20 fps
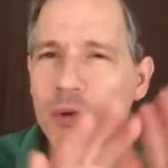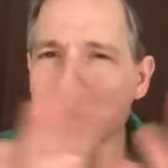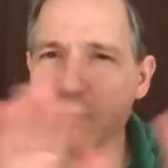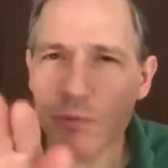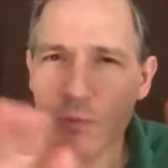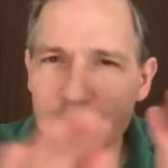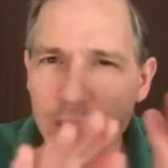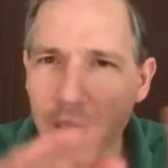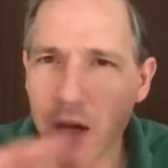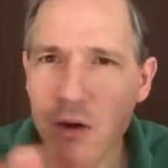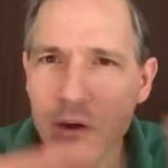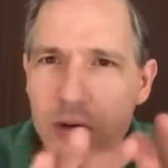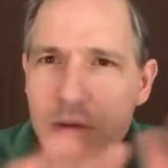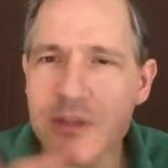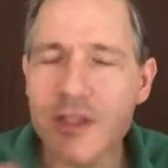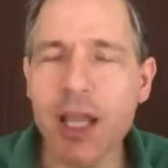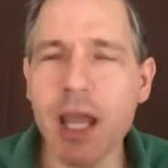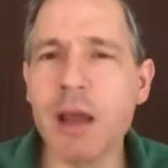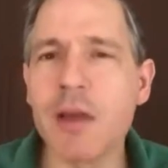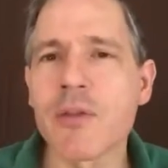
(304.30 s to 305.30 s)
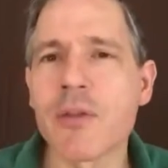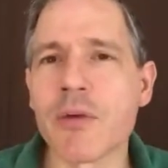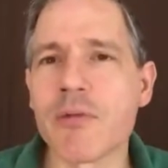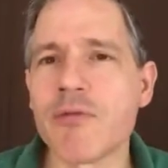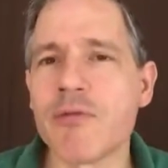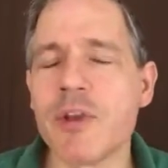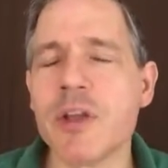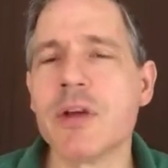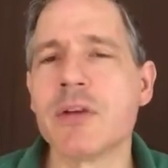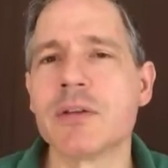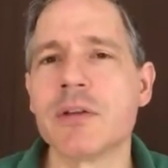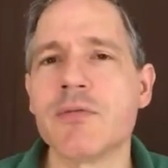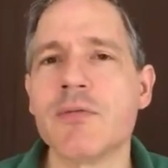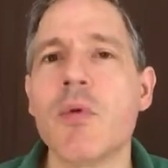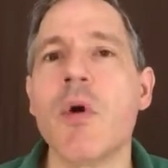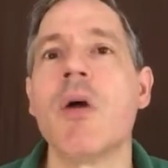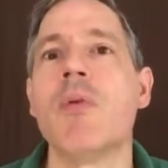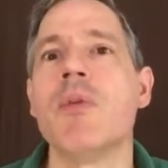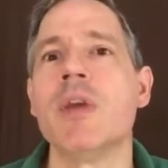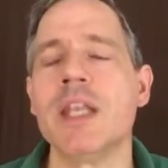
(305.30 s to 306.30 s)
we've narrowed down the field of
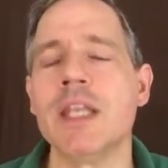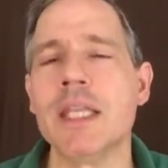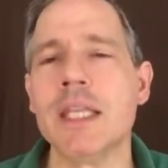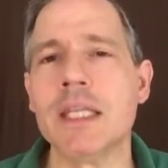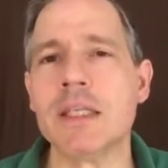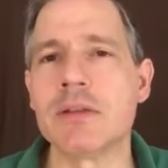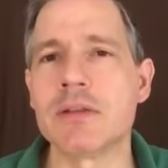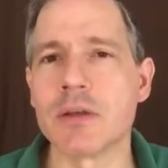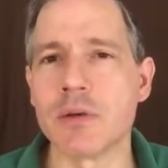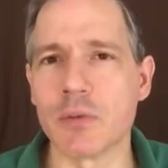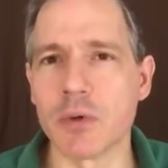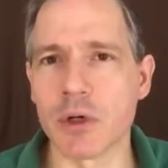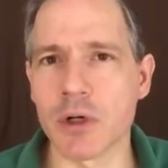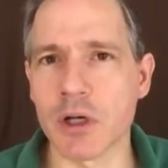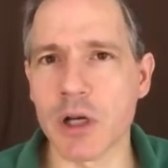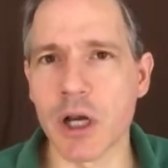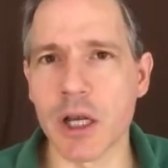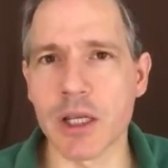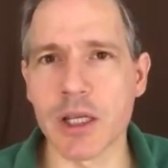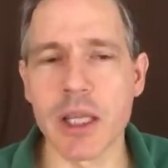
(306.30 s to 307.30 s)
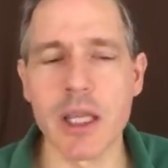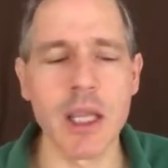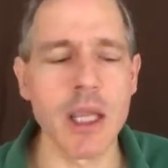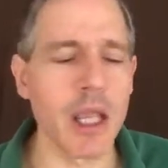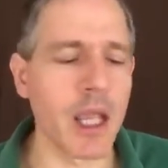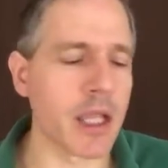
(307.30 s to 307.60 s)
what we need to work on.